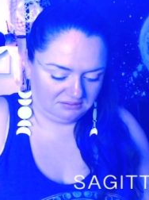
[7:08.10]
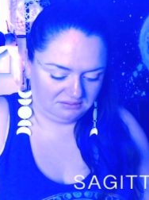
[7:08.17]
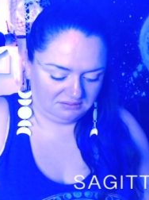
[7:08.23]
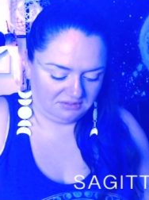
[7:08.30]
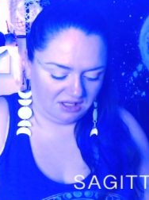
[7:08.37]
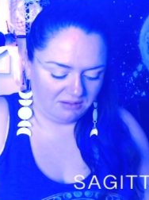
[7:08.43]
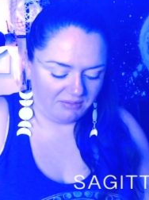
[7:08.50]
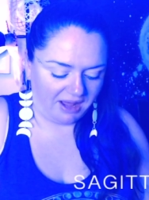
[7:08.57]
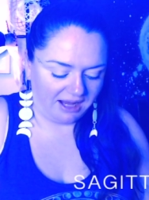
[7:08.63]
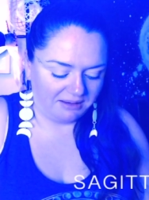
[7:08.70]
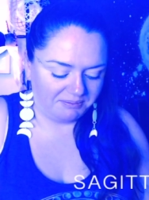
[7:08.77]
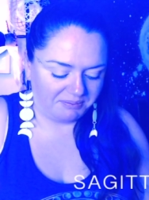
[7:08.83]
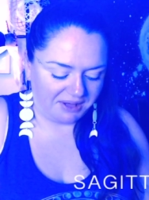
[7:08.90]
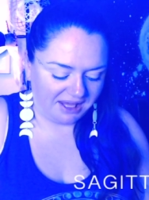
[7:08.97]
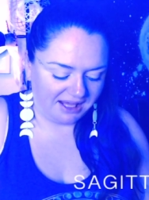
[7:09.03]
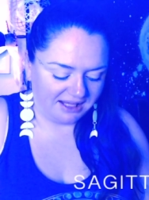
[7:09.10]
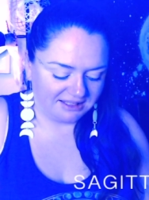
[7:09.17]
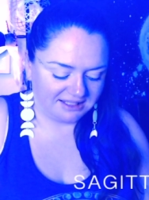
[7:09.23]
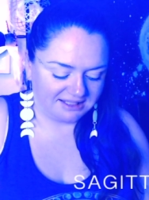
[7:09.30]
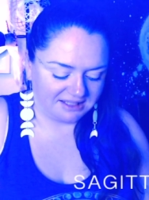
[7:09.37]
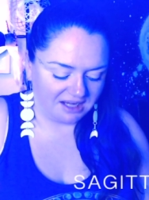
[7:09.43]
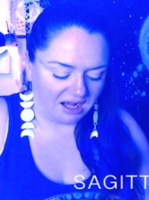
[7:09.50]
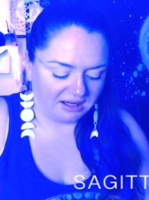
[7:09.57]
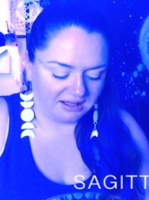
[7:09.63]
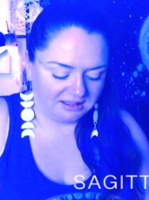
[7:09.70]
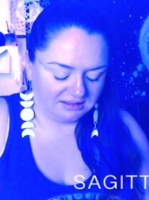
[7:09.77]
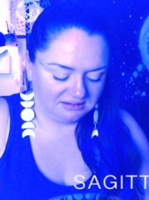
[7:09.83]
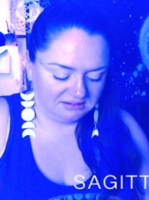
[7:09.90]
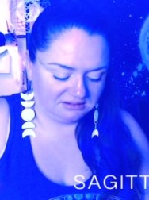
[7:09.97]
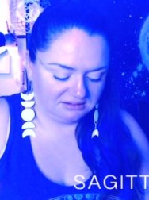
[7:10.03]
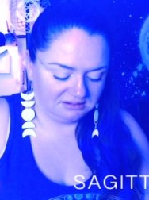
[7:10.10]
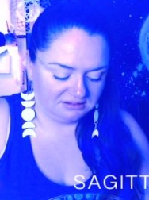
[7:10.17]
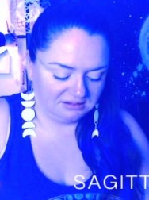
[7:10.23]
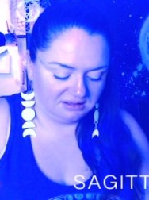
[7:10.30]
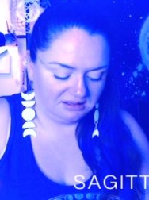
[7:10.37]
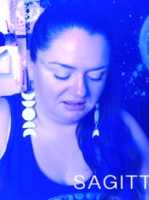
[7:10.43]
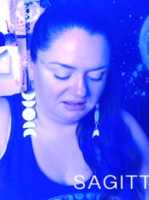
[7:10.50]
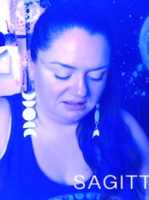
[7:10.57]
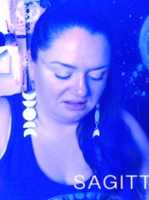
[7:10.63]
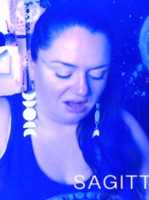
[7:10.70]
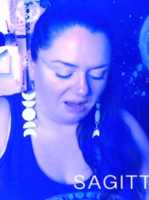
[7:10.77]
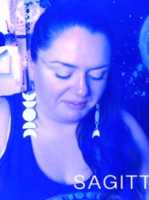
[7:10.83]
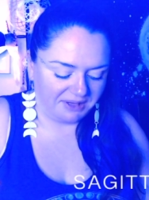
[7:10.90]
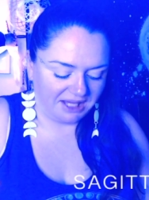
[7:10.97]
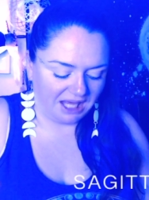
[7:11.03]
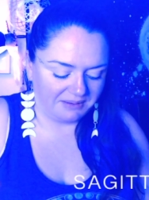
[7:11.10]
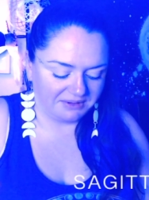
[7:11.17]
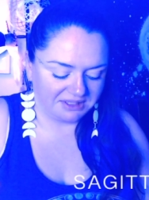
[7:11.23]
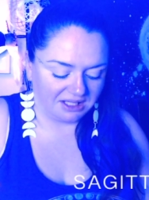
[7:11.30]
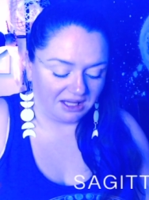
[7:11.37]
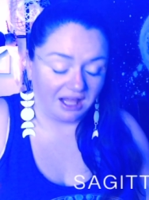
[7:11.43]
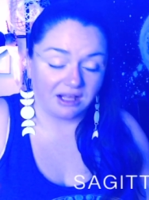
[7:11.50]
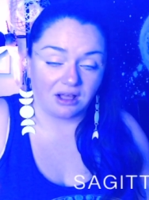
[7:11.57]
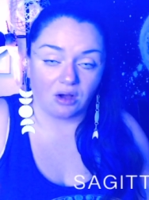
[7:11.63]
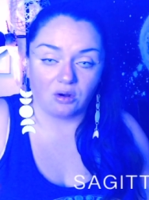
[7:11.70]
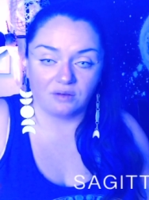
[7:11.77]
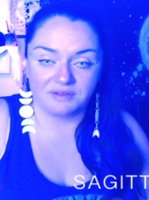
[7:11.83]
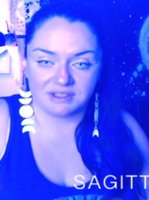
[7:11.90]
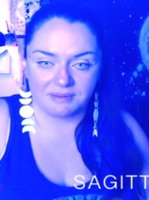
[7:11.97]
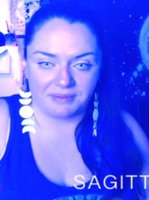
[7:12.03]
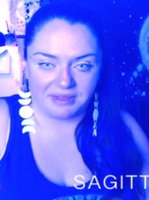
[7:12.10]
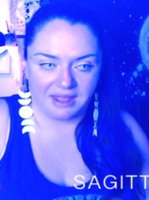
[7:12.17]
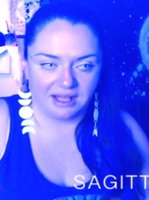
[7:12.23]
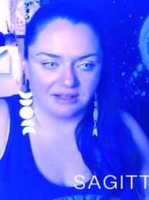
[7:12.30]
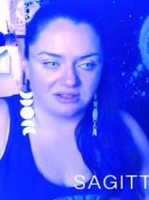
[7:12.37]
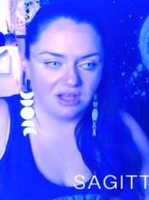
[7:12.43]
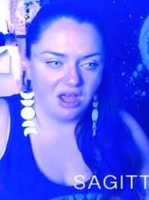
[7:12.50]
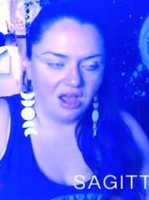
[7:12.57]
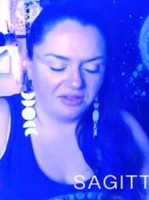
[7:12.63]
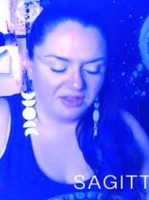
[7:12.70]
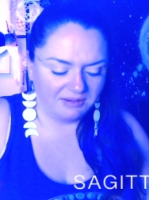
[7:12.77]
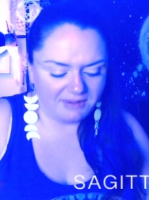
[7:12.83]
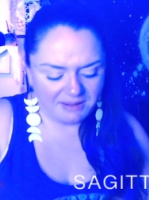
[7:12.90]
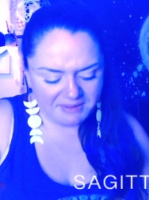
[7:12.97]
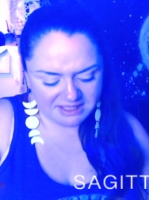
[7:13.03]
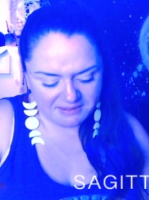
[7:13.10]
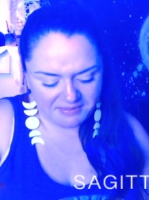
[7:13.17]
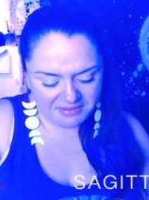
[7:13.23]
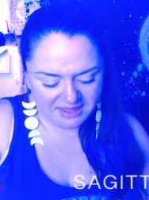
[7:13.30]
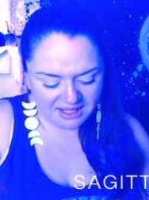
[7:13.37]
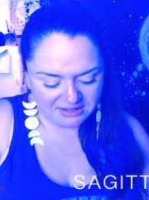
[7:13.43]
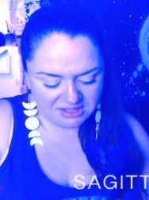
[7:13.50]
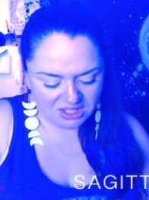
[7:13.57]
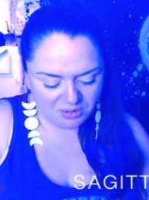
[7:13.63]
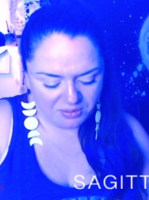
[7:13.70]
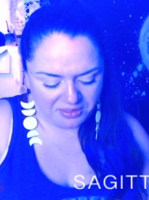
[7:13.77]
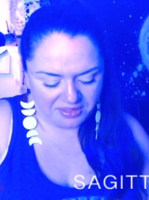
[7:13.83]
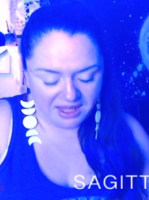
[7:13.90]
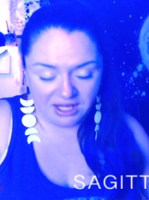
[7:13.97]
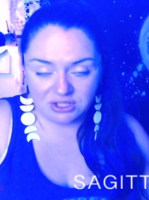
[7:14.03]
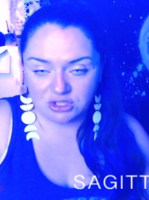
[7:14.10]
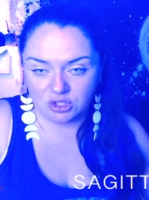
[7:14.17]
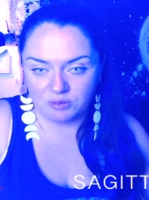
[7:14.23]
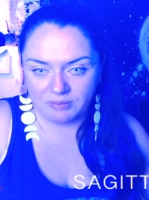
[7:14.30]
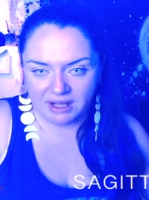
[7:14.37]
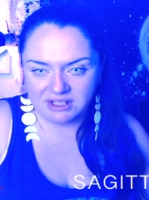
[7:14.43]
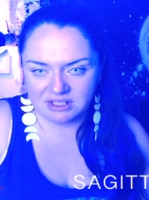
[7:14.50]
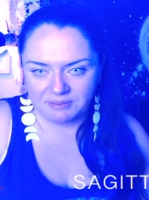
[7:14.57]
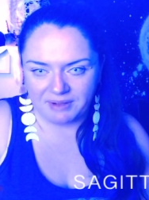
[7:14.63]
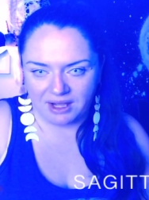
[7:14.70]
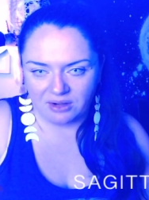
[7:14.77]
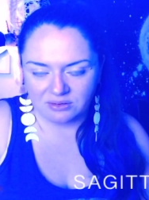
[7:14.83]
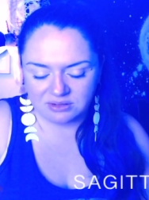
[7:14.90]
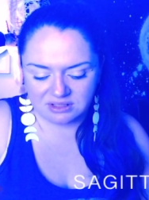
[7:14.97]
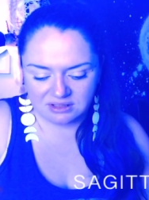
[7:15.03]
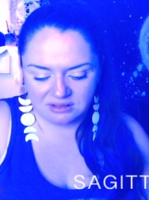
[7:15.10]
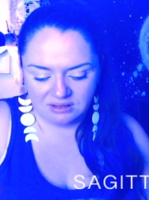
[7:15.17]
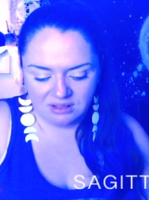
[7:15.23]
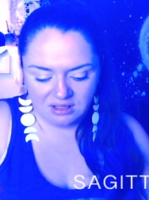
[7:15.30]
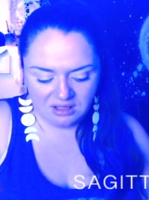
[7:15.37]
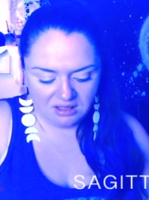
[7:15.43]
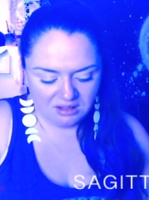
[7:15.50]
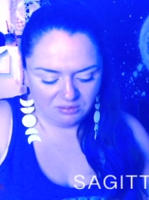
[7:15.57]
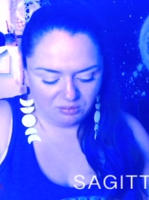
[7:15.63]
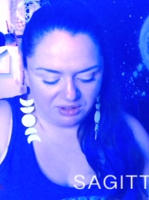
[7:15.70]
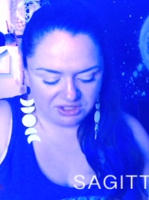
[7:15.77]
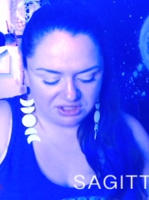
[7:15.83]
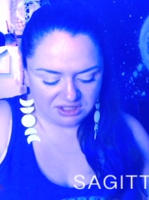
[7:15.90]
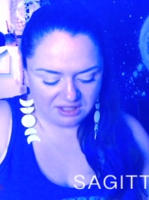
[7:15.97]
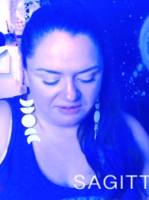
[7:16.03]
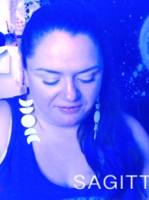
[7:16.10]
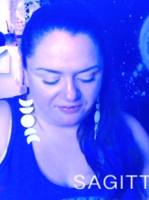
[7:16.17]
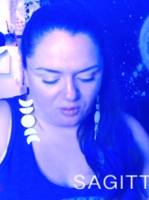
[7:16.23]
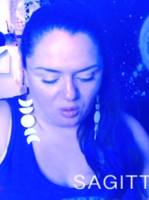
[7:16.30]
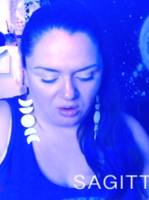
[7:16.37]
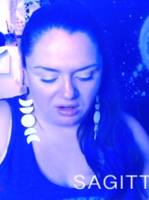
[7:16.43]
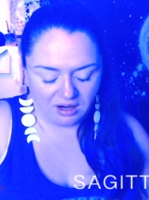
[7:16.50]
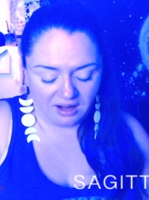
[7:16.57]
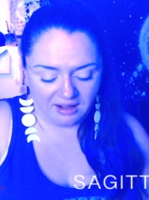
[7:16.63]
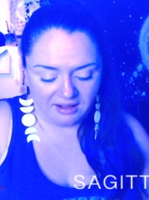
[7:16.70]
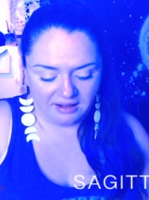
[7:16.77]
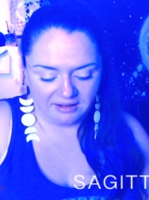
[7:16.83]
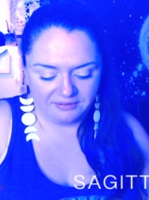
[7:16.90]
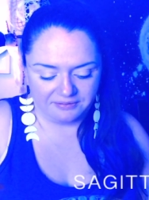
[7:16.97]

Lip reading: You might be stuck not being able to let go of some things. There might be some things that you think too much about, which the four of